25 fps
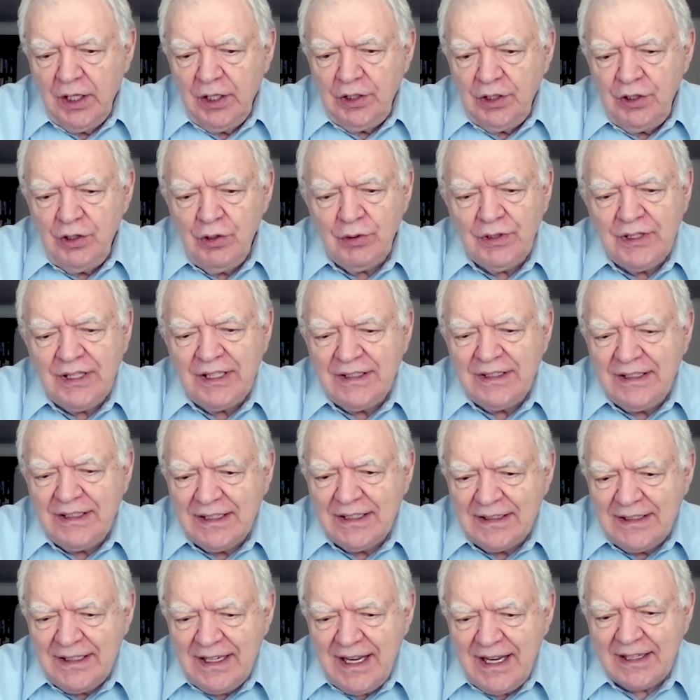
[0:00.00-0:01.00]
You can
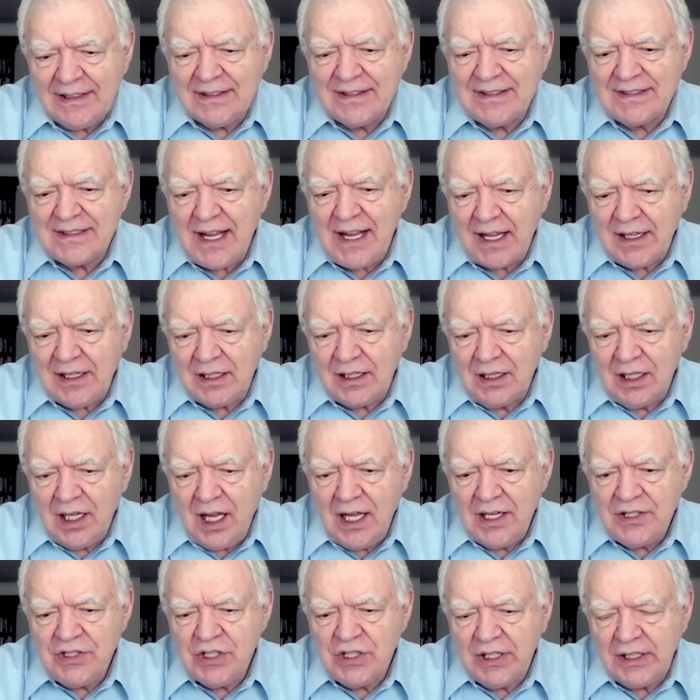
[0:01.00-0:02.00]
connect
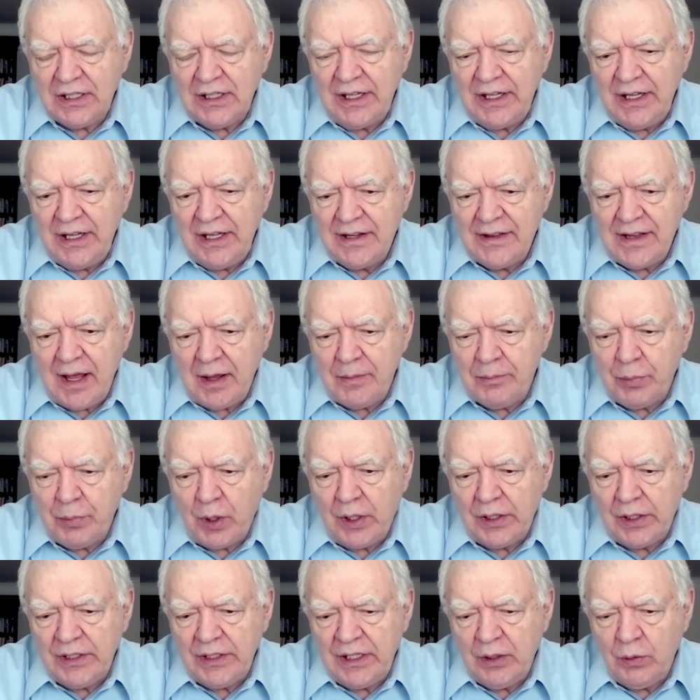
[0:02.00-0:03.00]
psychologically in that
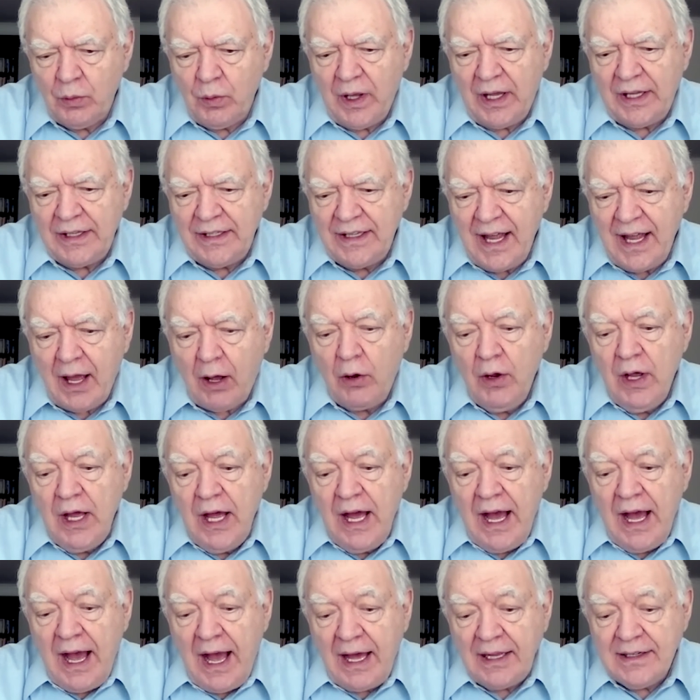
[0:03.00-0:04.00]
bonding way. Now,
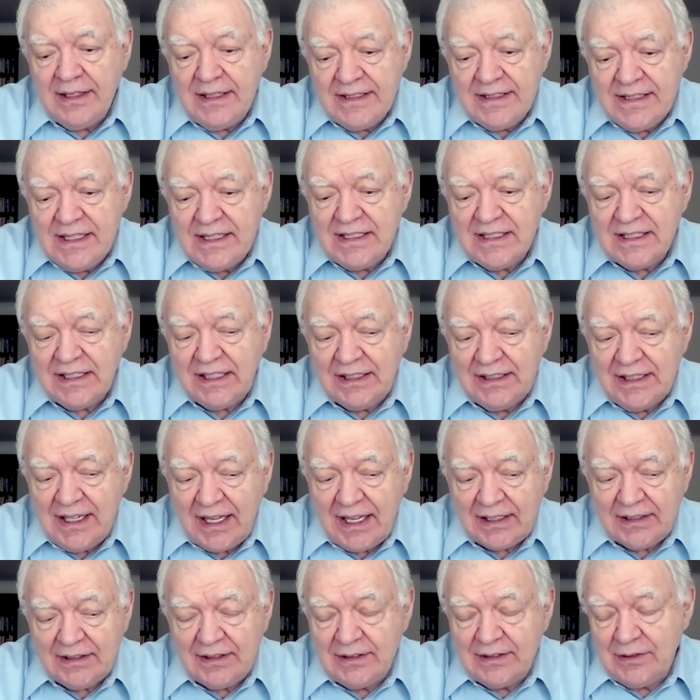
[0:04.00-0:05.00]
how does this
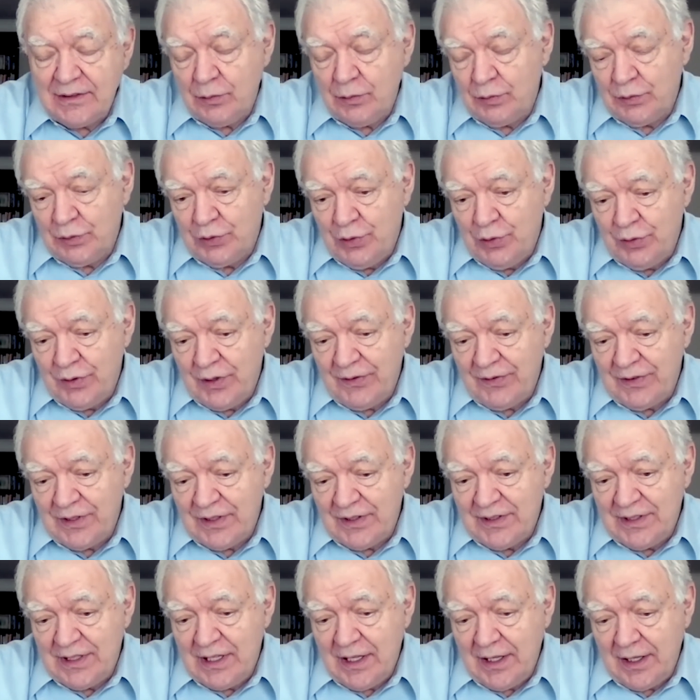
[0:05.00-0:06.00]
connect to the
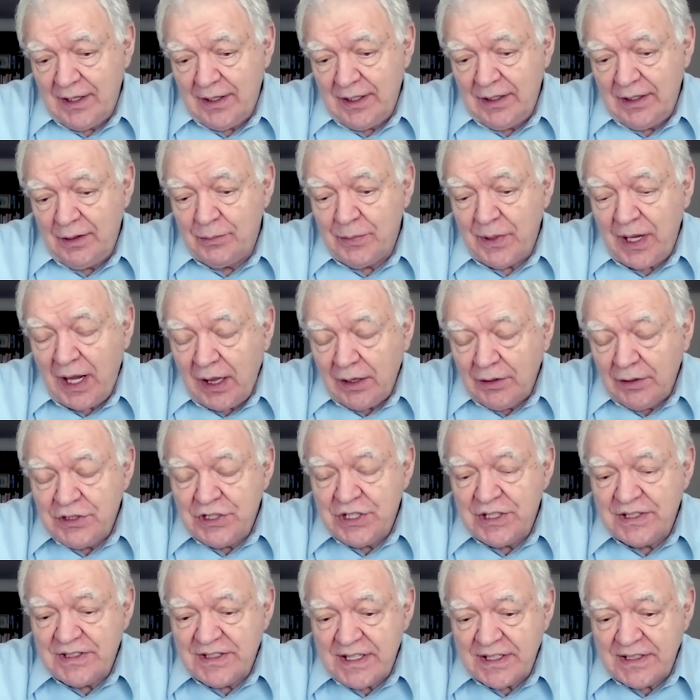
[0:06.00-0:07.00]

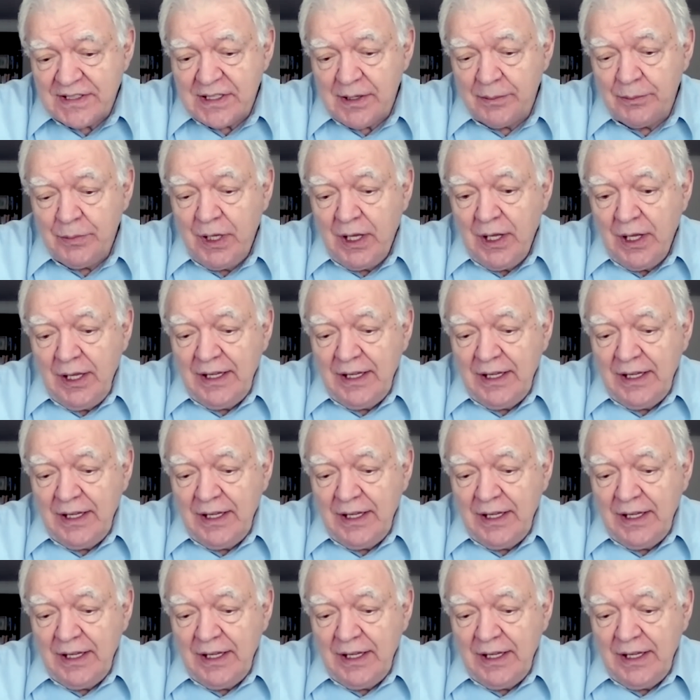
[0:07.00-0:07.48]
immunology system?